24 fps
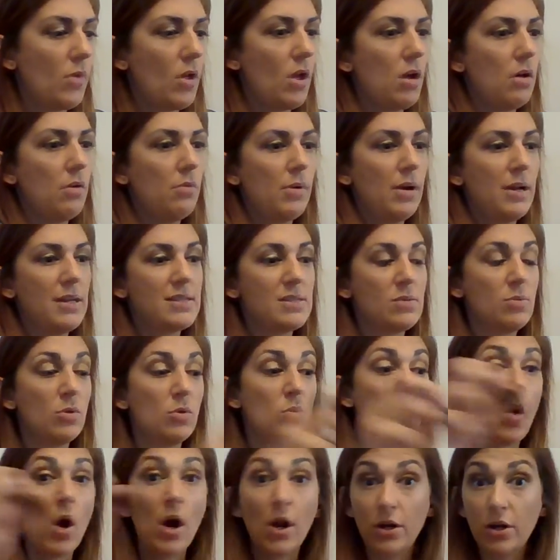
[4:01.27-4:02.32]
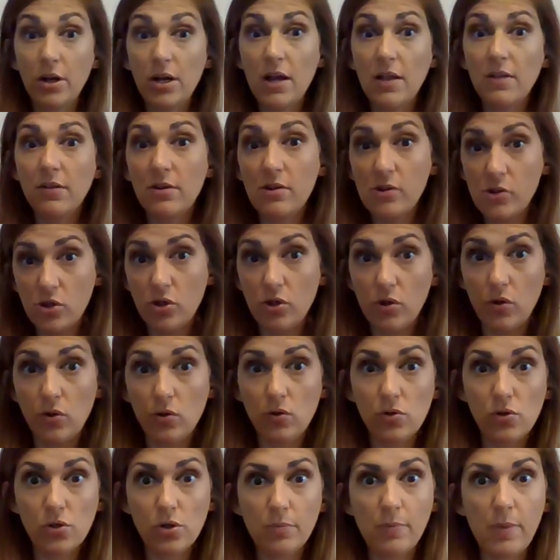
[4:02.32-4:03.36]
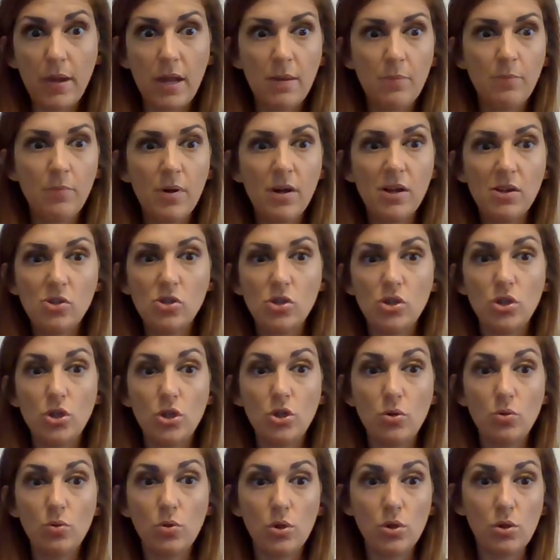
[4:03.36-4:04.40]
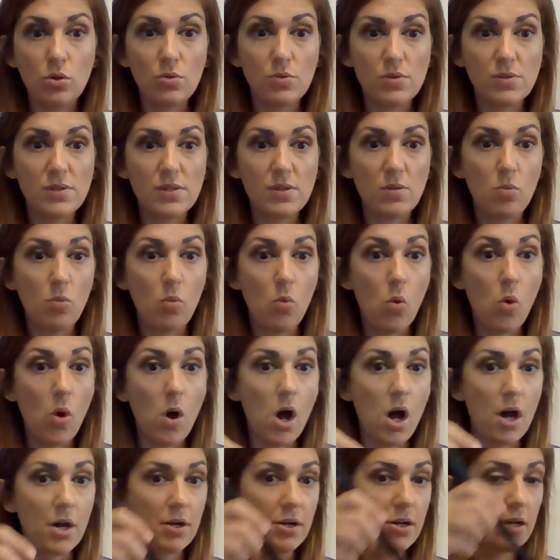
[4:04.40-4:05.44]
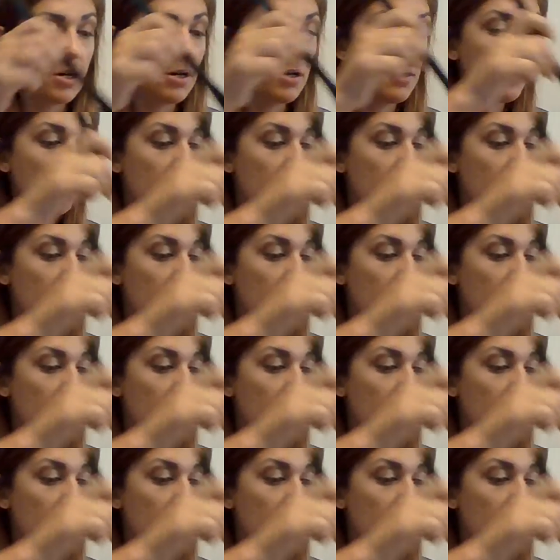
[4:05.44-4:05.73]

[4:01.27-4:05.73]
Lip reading: All right, so with watercolors, you use your paintbrush, you use some water,